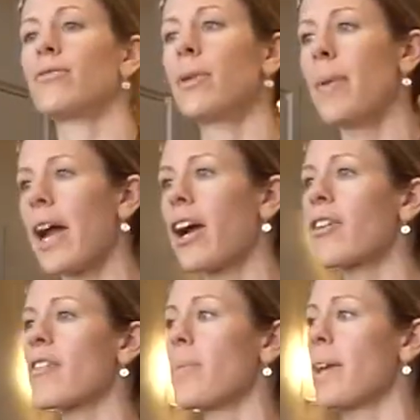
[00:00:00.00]

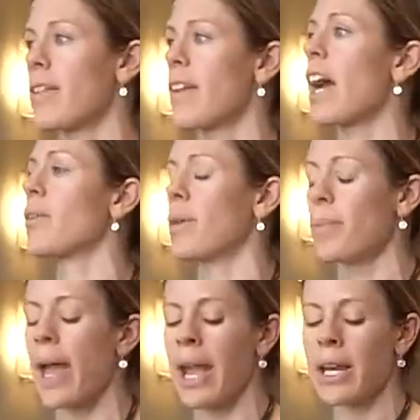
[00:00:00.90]
repairs,
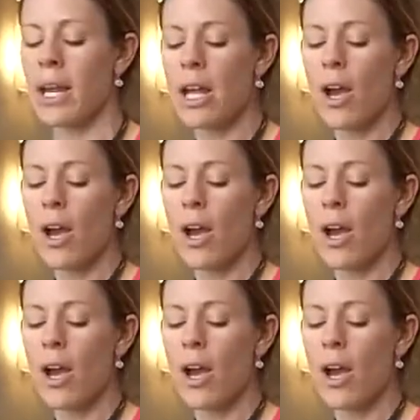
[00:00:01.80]
episiotomy pain.